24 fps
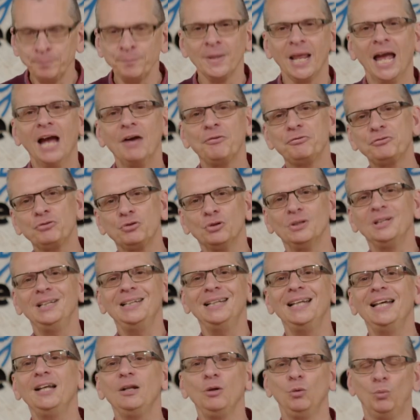after a
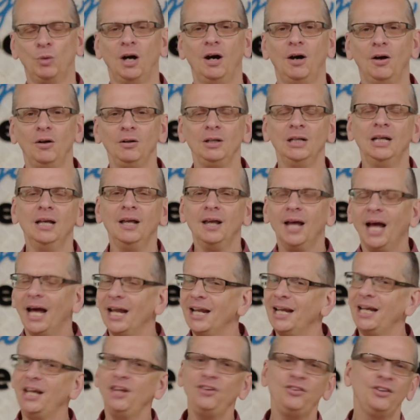little while, and
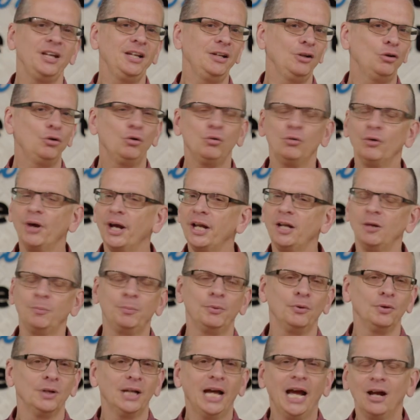it is
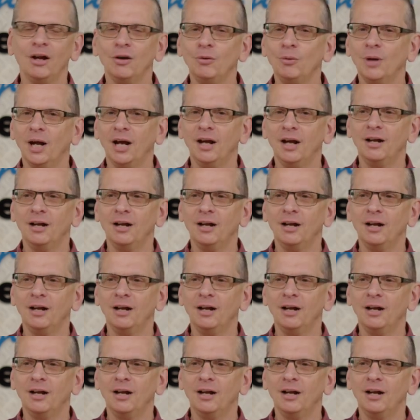incredible how